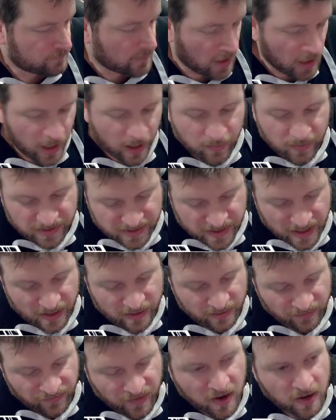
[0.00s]
I am excited
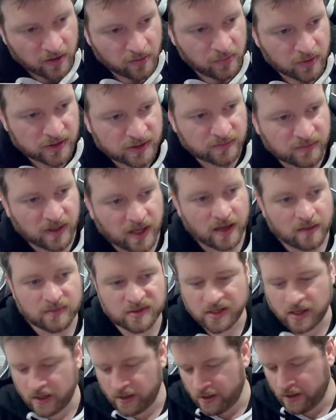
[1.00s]
to finally put some
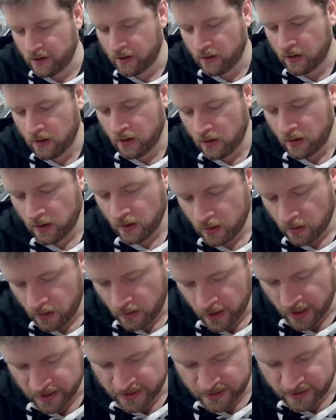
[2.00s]
games on here.
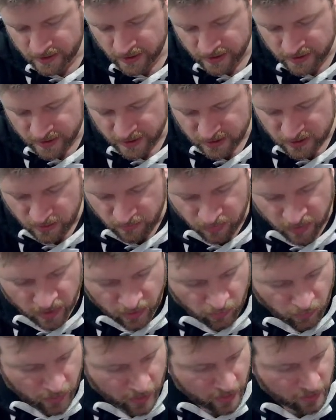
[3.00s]
It's actually been
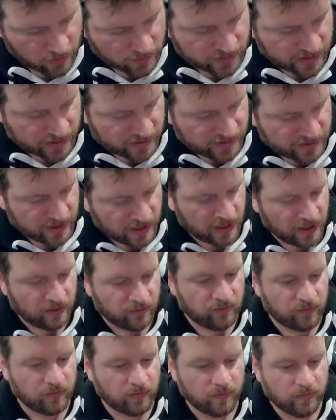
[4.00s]
a while since
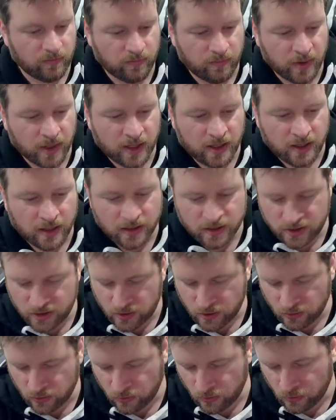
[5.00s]
I've been
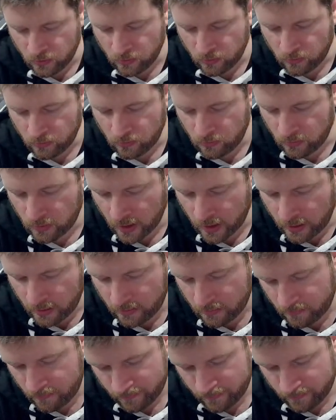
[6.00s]
into like